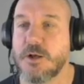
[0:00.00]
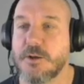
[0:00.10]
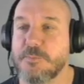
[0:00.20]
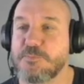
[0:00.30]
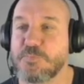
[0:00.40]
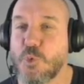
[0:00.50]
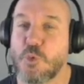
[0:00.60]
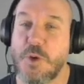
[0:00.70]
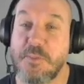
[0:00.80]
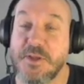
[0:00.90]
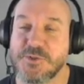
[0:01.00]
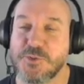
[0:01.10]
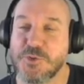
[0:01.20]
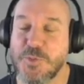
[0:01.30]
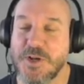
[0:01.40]
or a red
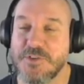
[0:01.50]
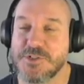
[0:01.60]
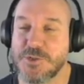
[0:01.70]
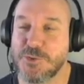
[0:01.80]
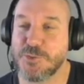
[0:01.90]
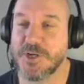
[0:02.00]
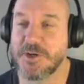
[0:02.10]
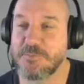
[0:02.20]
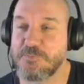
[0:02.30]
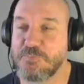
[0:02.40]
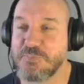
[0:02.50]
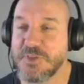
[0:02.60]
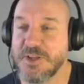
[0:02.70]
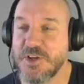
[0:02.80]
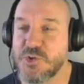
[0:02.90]
pencil or whatever to
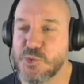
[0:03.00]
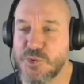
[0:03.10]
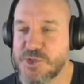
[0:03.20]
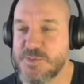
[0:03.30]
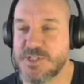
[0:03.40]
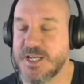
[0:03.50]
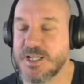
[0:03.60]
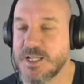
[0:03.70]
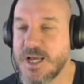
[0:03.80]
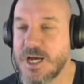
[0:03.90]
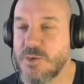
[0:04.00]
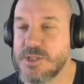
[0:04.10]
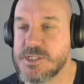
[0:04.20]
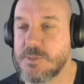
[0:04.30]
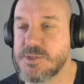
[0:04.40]
draw this particular car with.
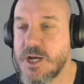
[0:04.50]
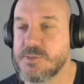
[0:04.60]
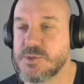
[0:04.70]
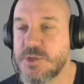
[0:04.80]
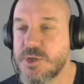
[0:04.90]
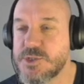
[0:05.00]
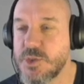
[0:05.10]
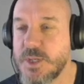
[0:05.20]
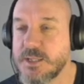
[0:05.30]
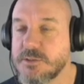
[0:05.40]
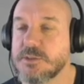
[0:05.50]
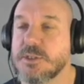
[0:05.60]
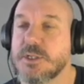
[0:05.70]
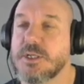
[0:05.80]
Sometimes when you're doing